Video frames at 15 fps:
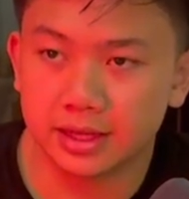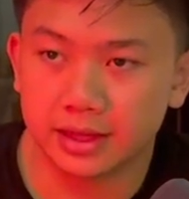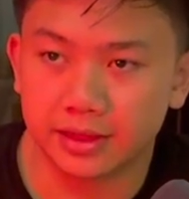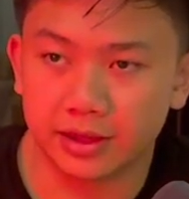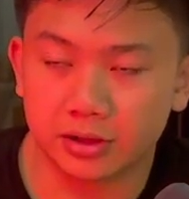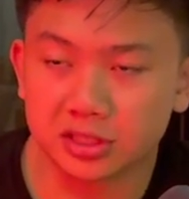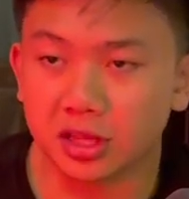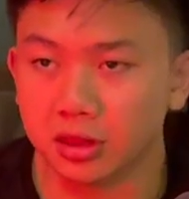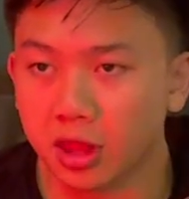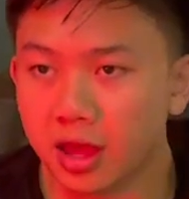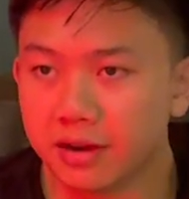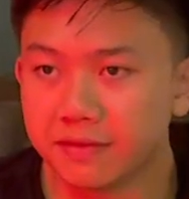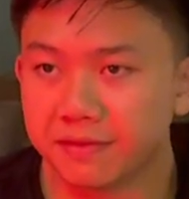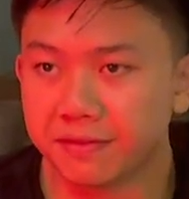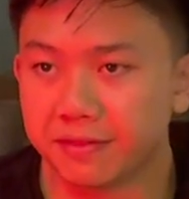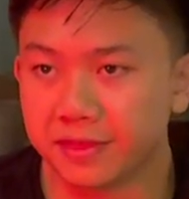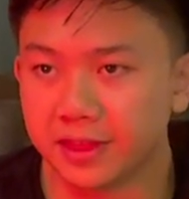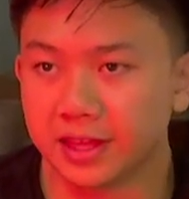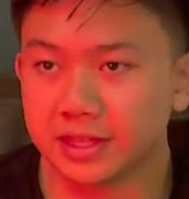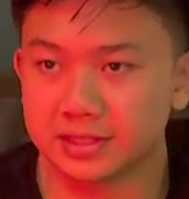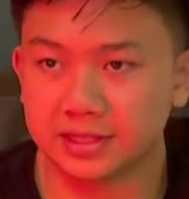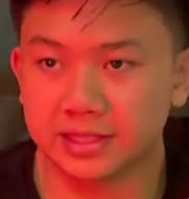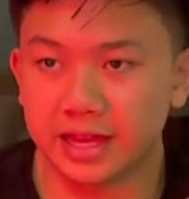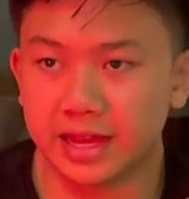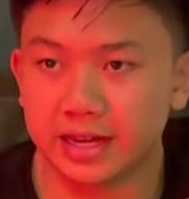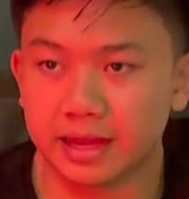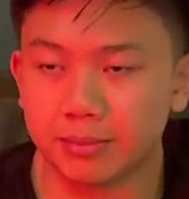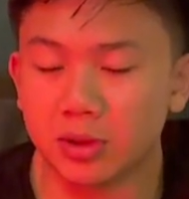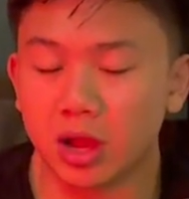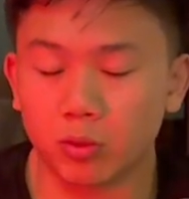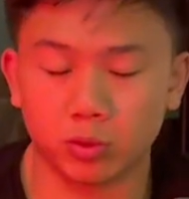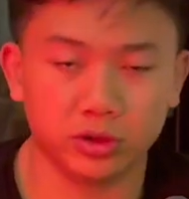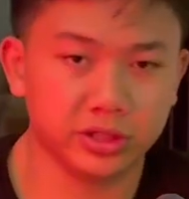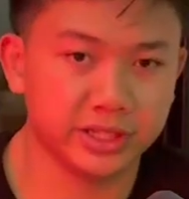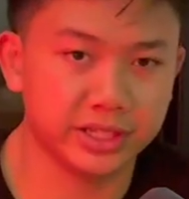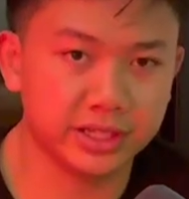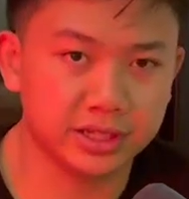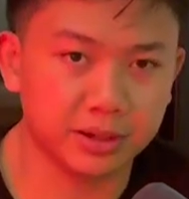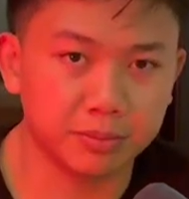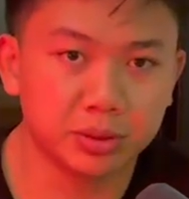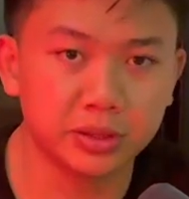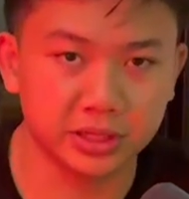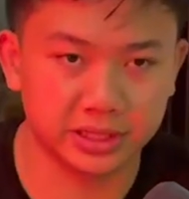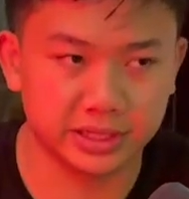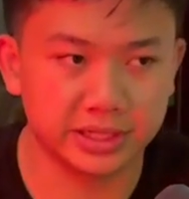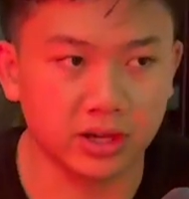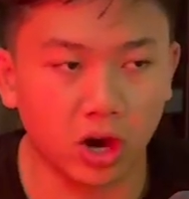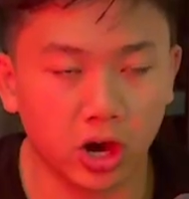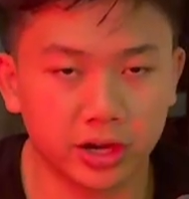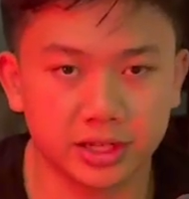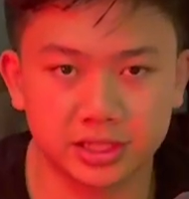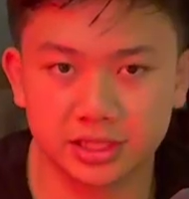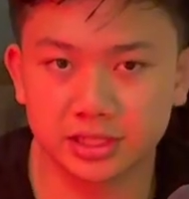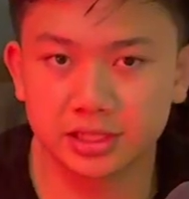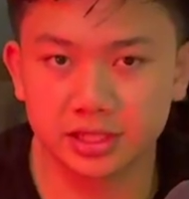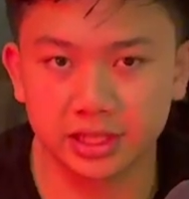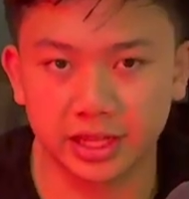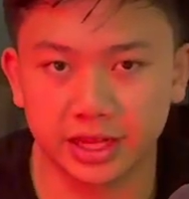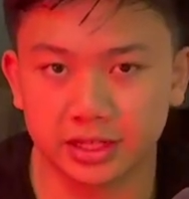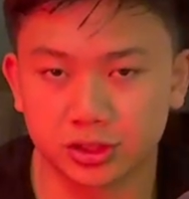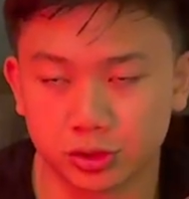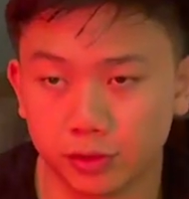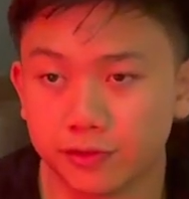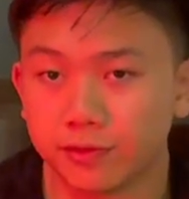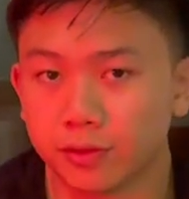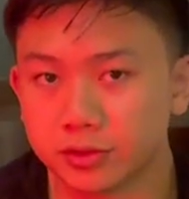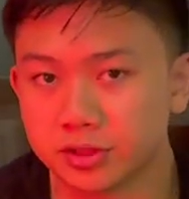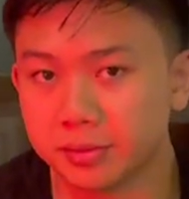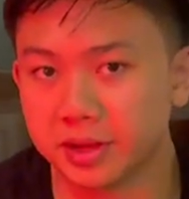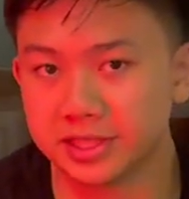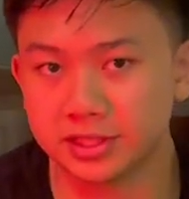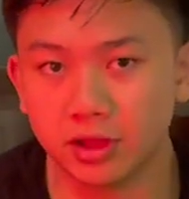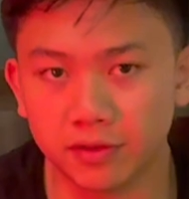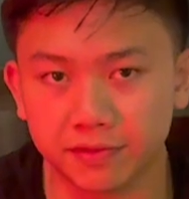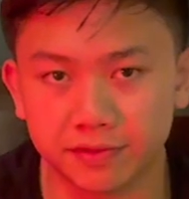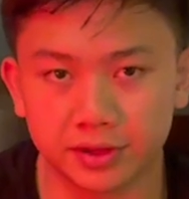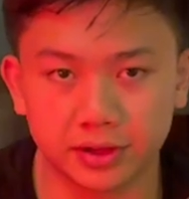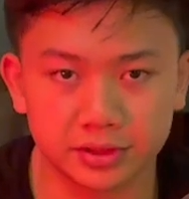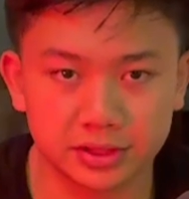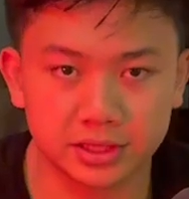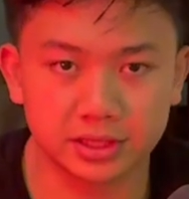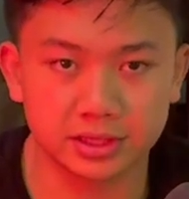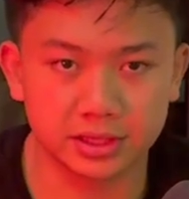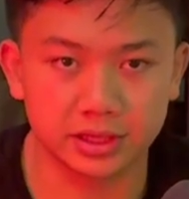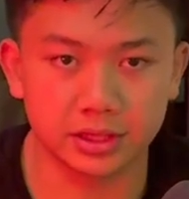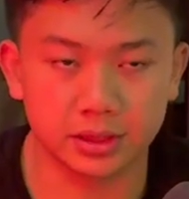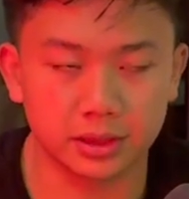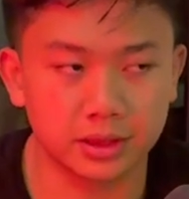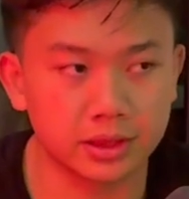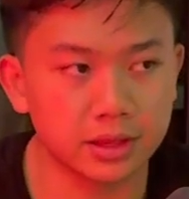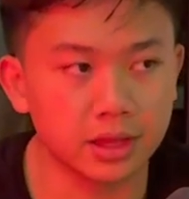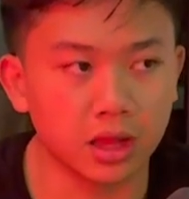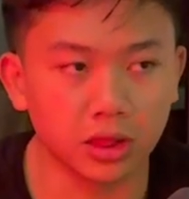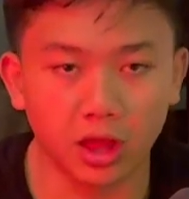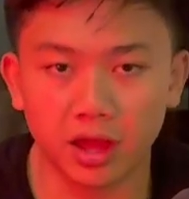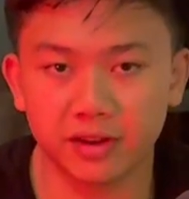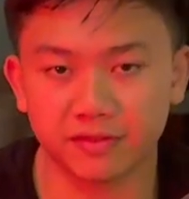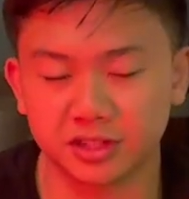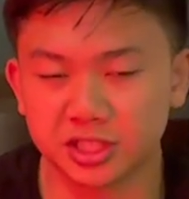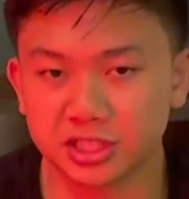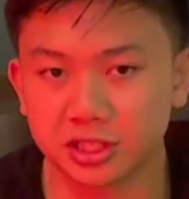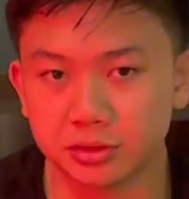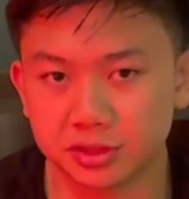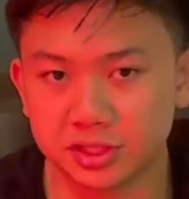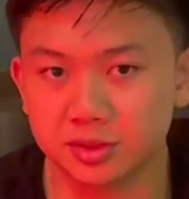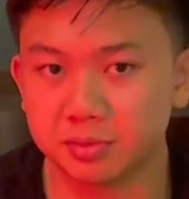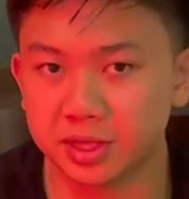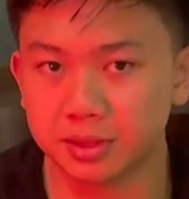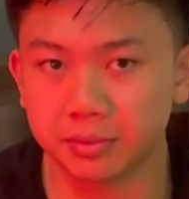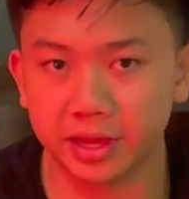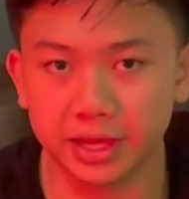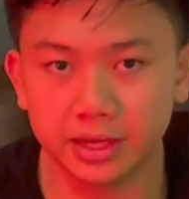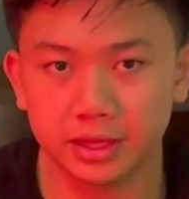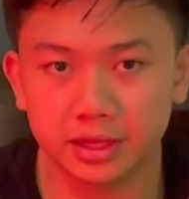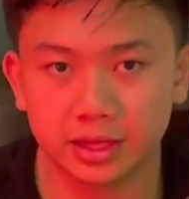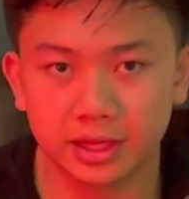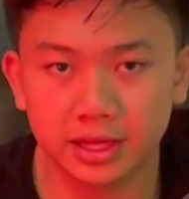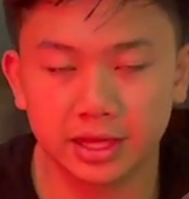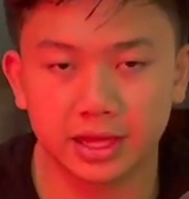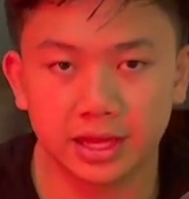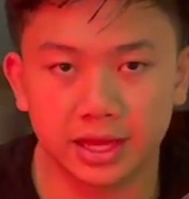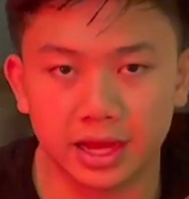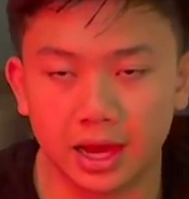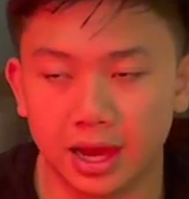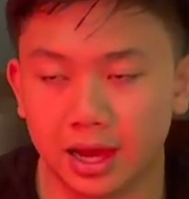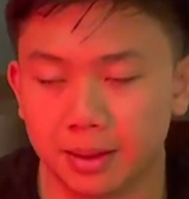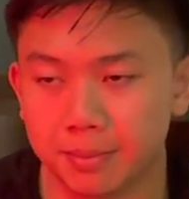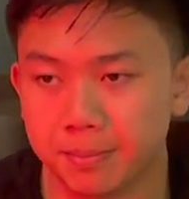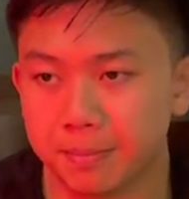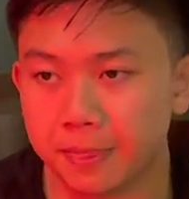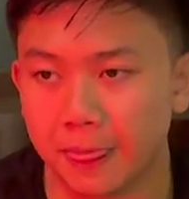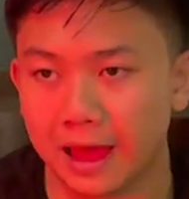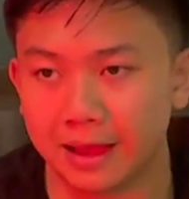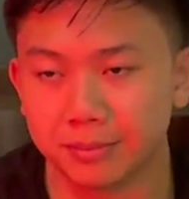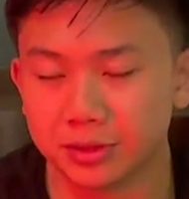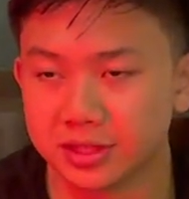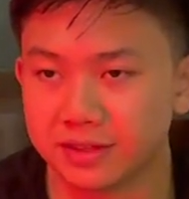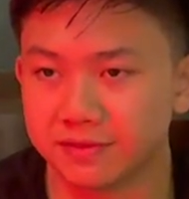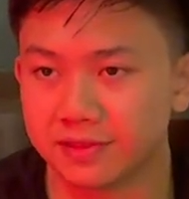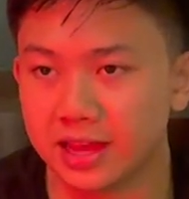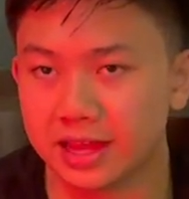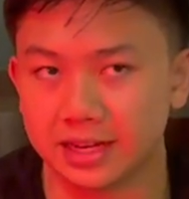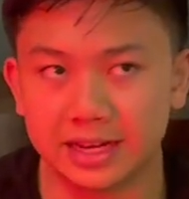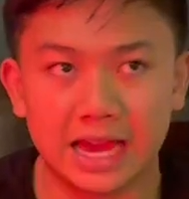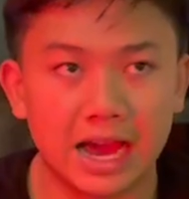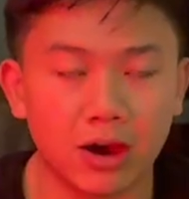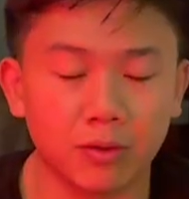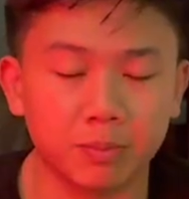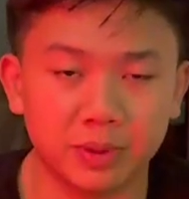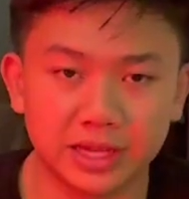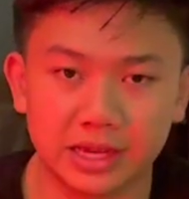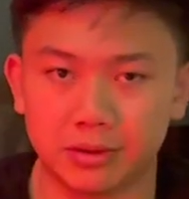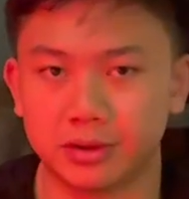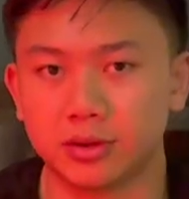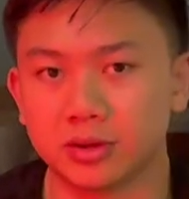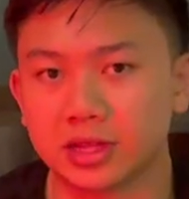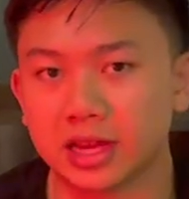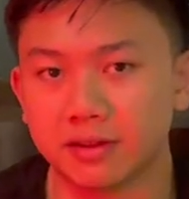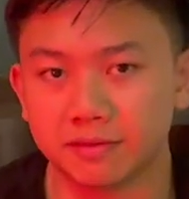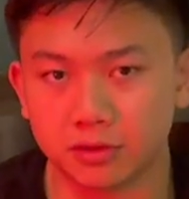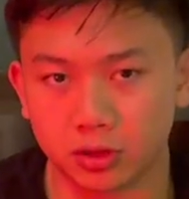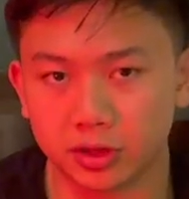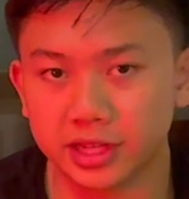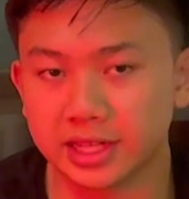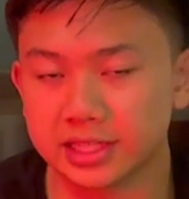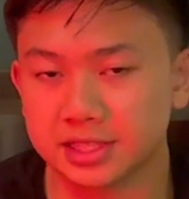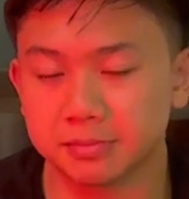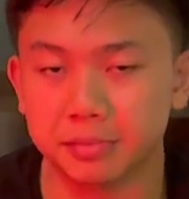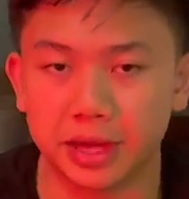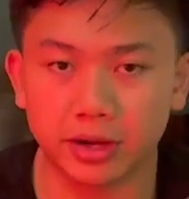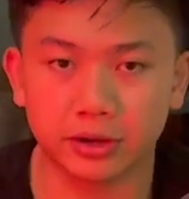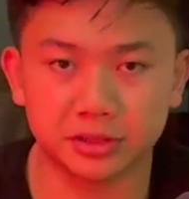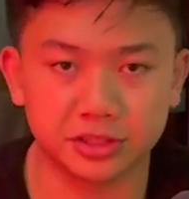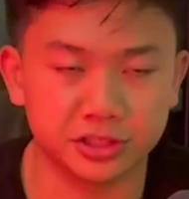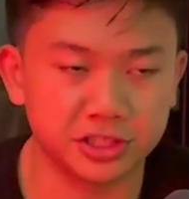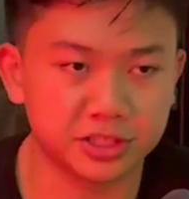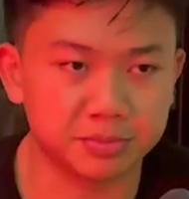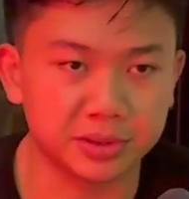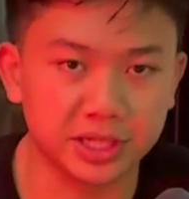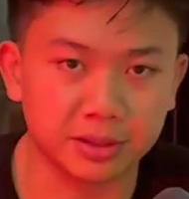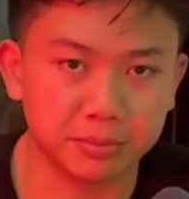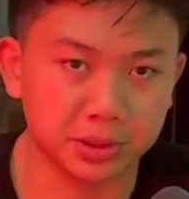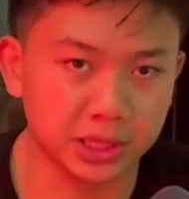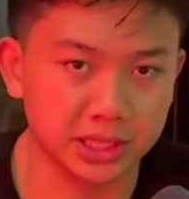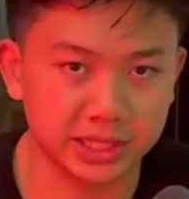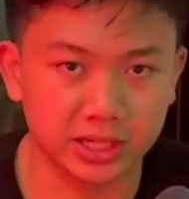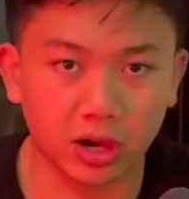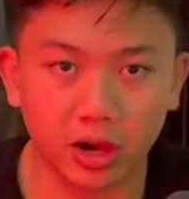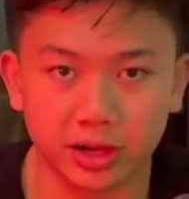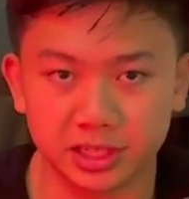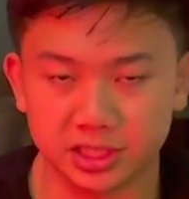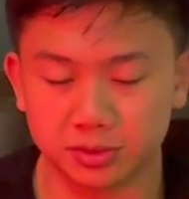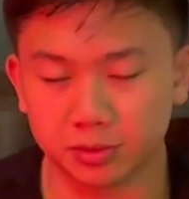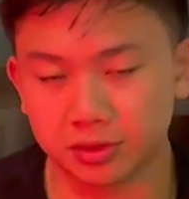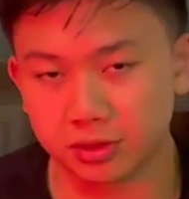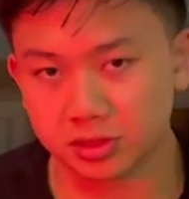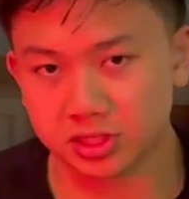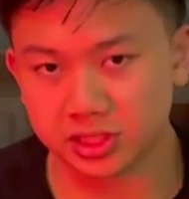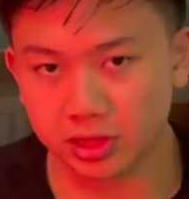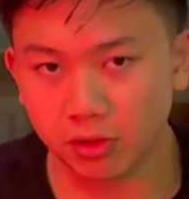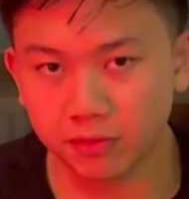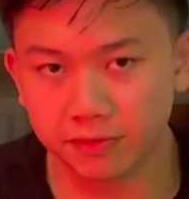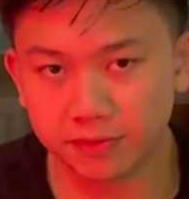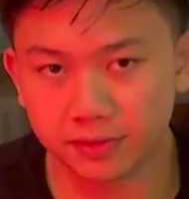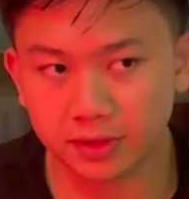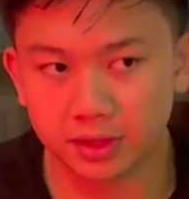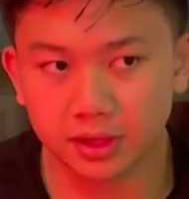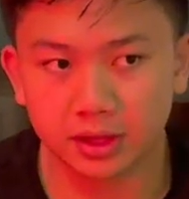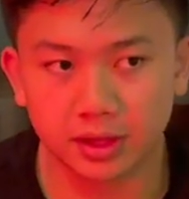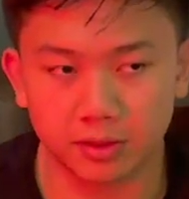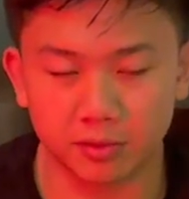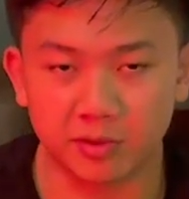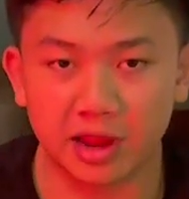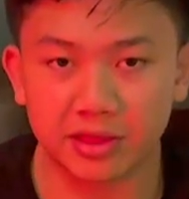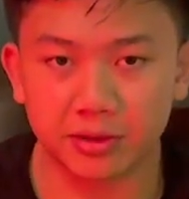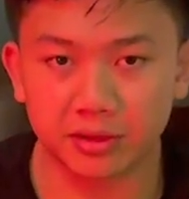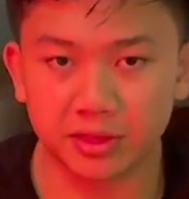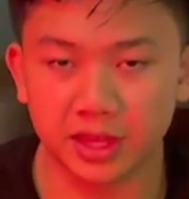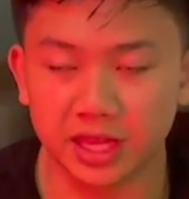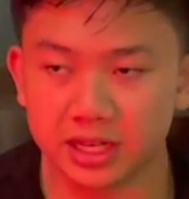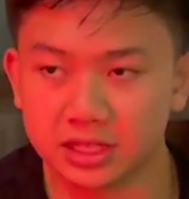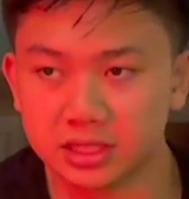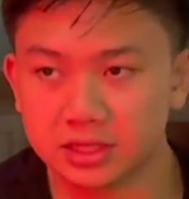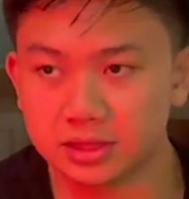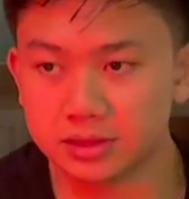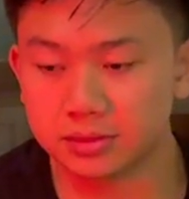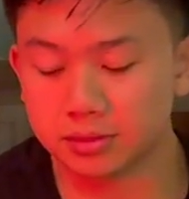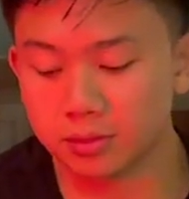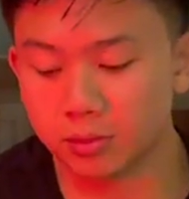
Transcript: there's a lot of things that I'm not really completely honest and truthful to myself. There's a lot of excuses being made. I believe that now being out here and kind of learning, it's better to just be completely honest with yourself rather than